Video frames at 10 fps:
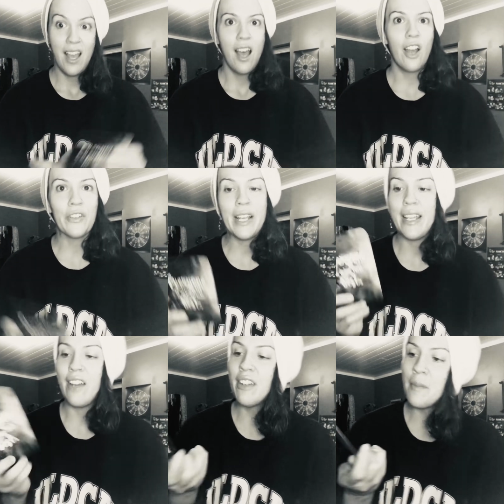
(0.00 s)
All right,
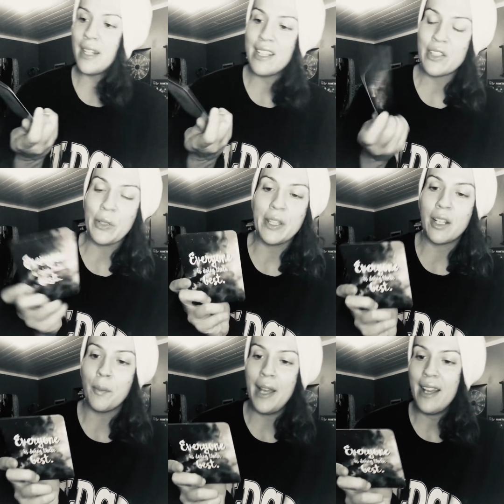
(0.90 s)
everybody's doing their
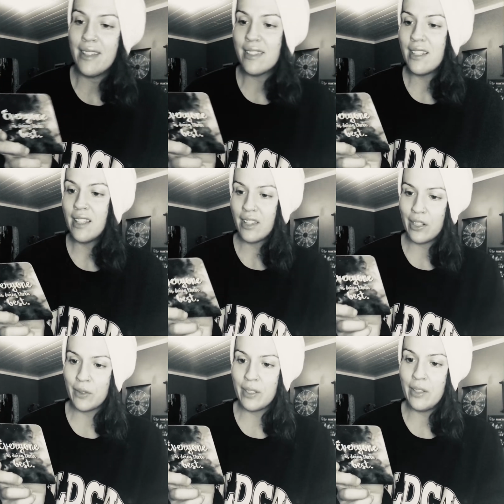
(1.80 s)
best. There
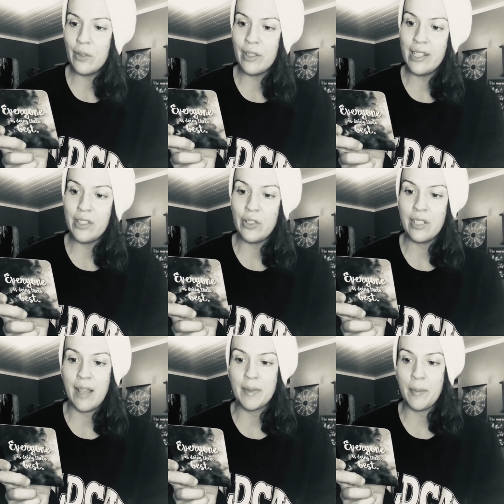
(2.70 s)
are really only two
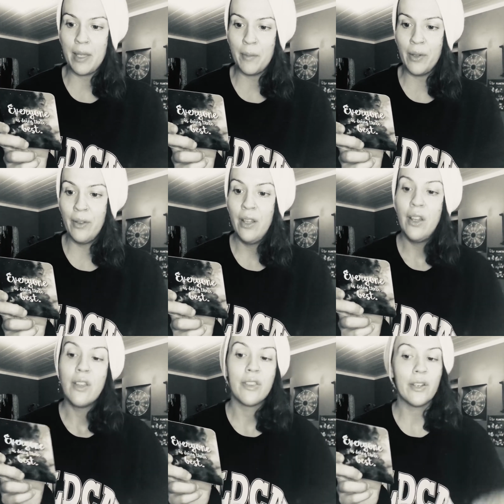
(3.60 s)
types of people,
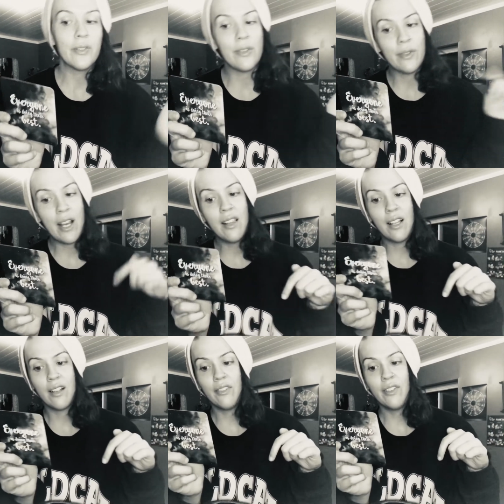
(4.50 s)
those you now
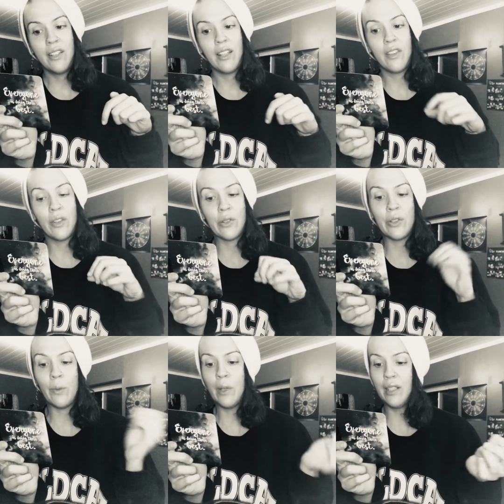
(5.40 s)
love and those
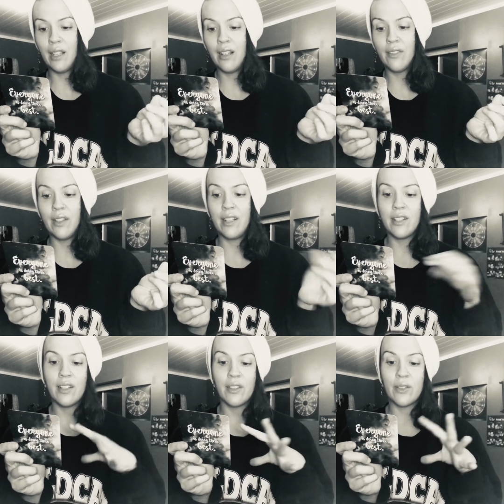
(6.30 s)
you will love. And
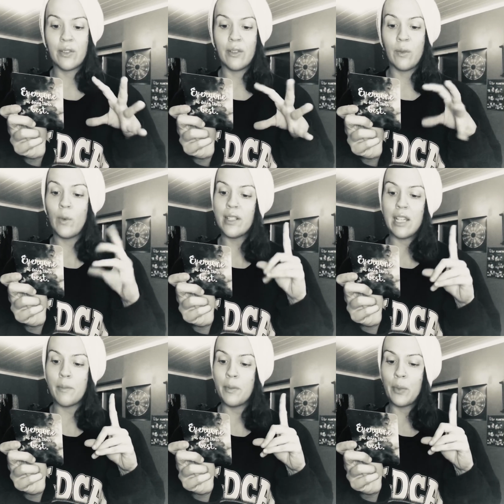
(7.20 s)
until there's only one
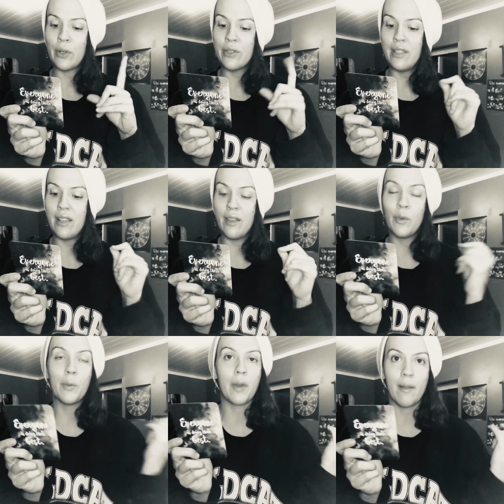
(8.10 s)
type of person, then
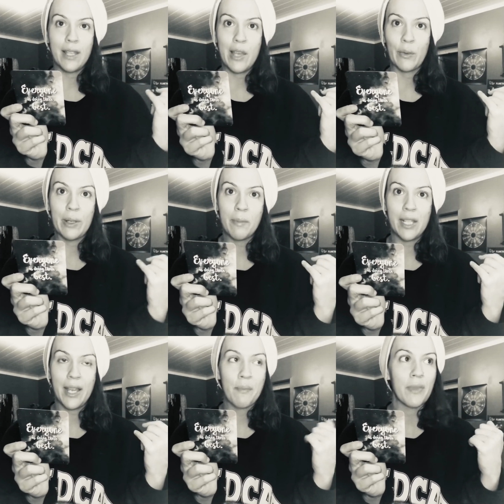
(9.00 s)
we'll probably hit replay.